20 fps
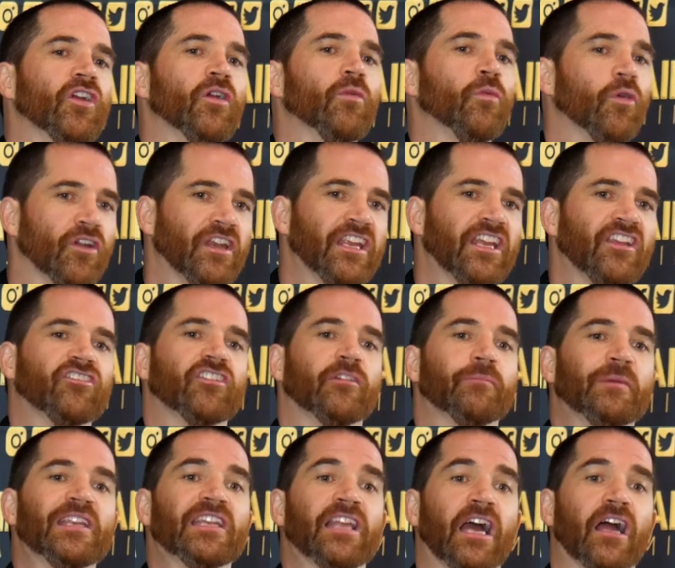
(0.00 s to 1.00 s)
what needs to
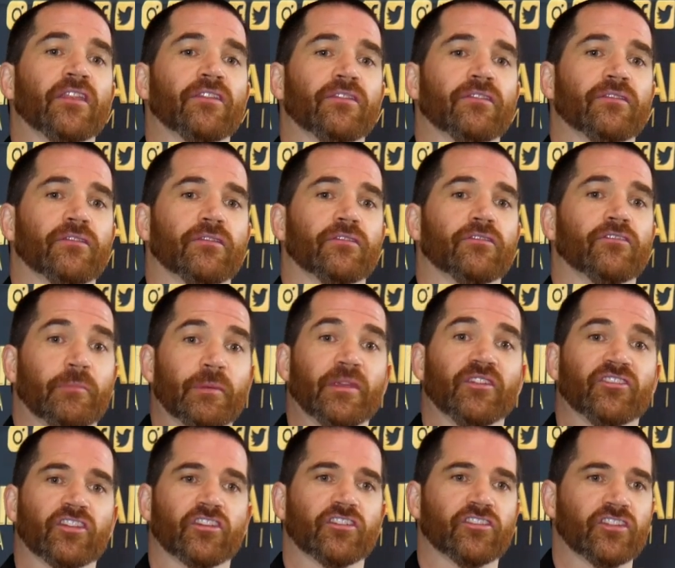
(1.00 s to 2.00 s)
be done to be
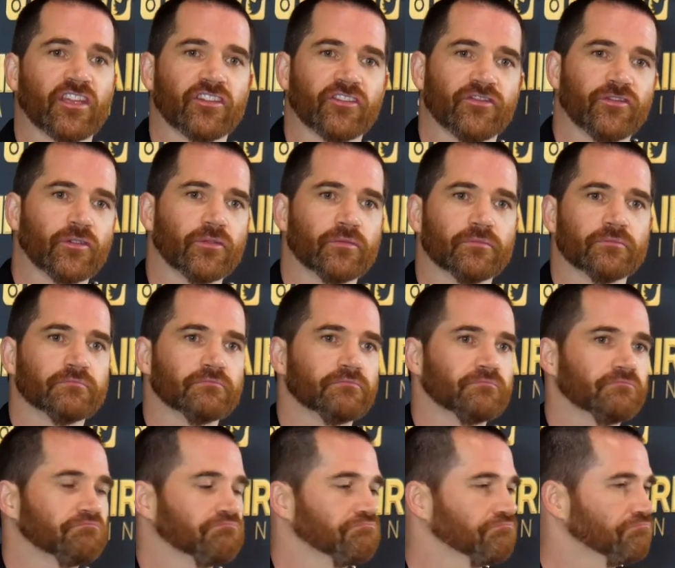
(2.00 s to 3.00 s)
successful.
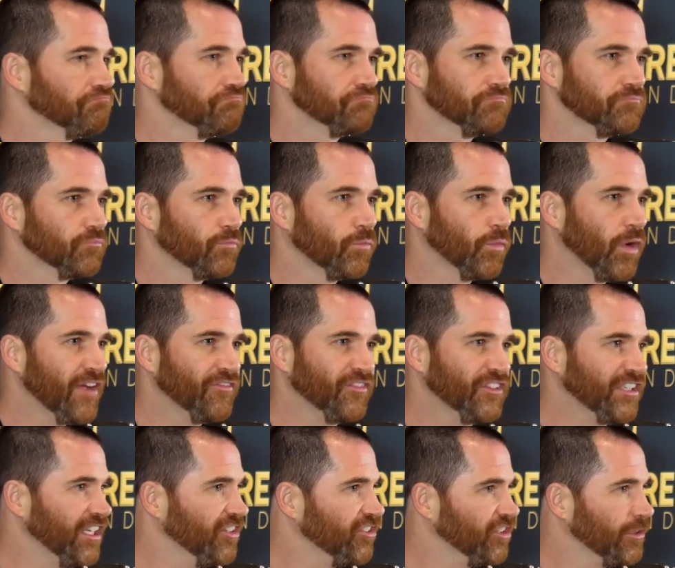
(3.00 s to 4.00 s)
Whatever
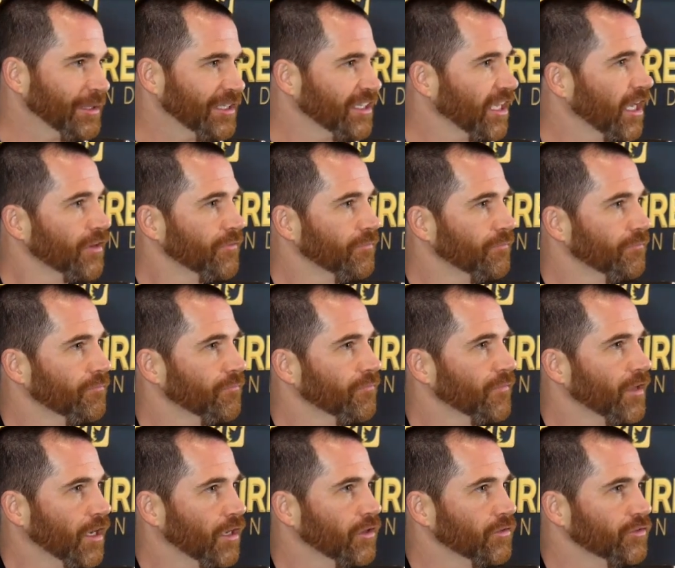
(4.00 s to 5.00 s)
needs to be done,
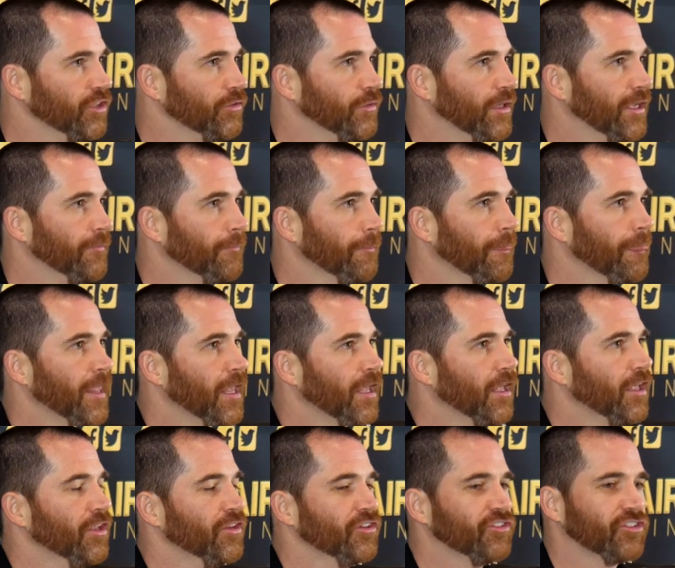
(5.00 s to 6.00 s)
I'll do it.
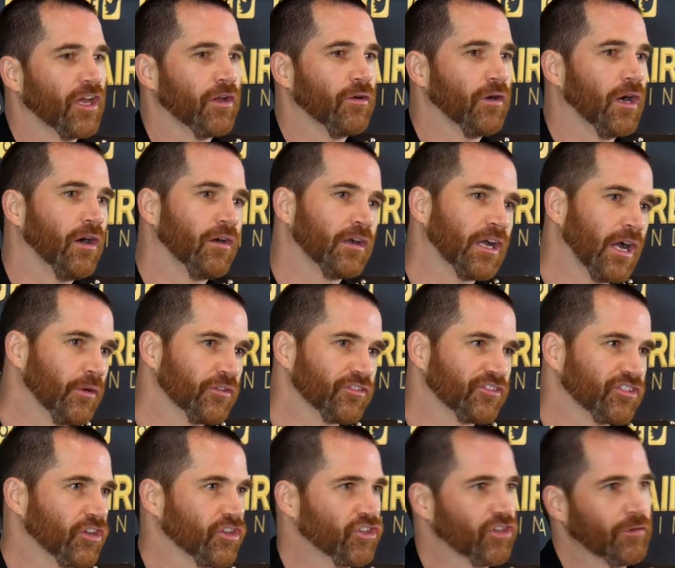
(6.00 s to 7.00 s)
So I'll go on
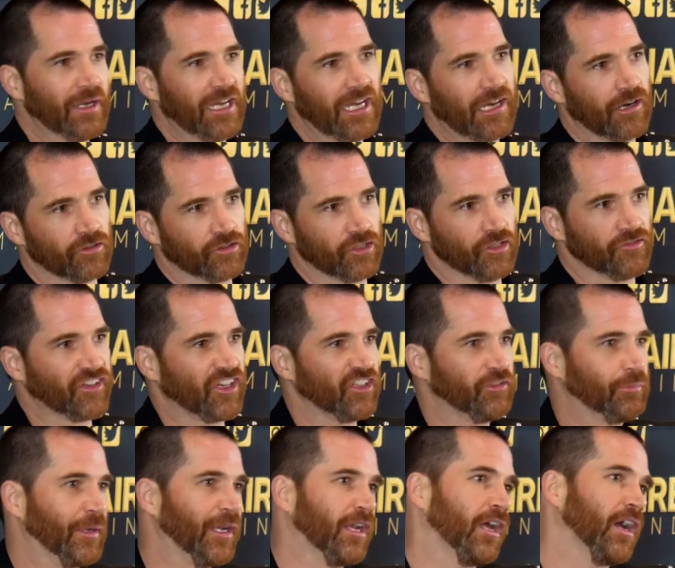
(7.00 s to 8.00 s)
social media, I'll do
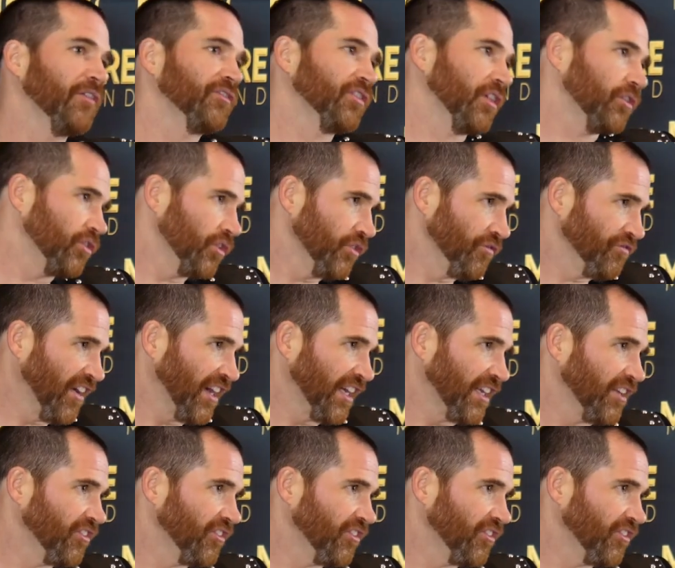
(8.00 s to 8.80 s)
Facebook Lives, I'll do fucking